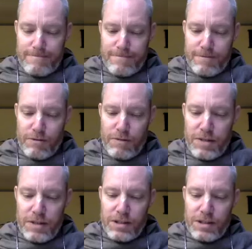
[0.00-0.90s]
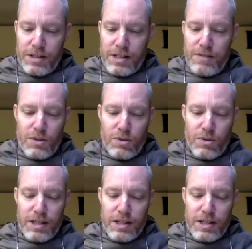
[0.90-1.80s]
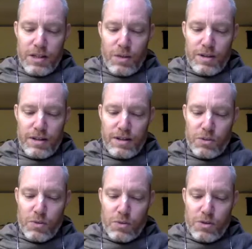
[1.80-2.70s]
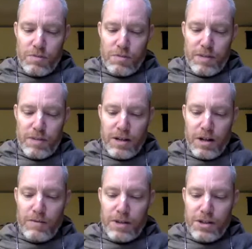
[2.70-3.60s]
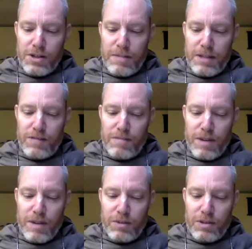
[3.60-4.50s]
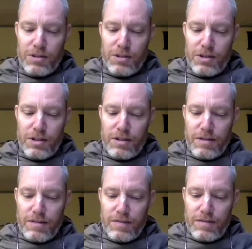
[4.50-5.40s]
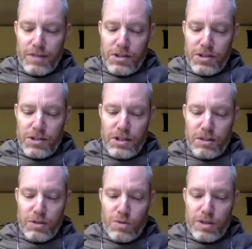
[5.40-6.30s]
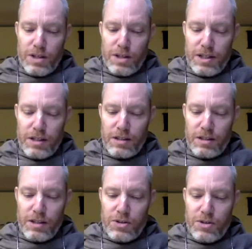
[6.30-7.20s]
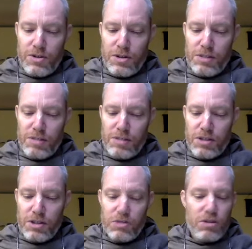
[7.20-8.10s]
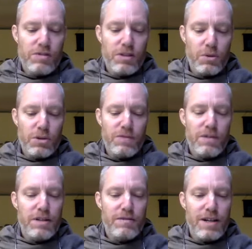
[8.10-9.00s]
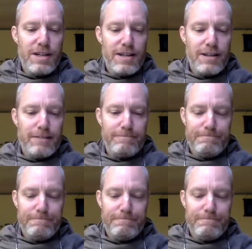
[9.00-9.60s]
reveals that even though Giri Govardhan is worshipped by all of Vraj as the best of mountains, still Govardhan Hill in turn especially serves the lotus feet of Radhika.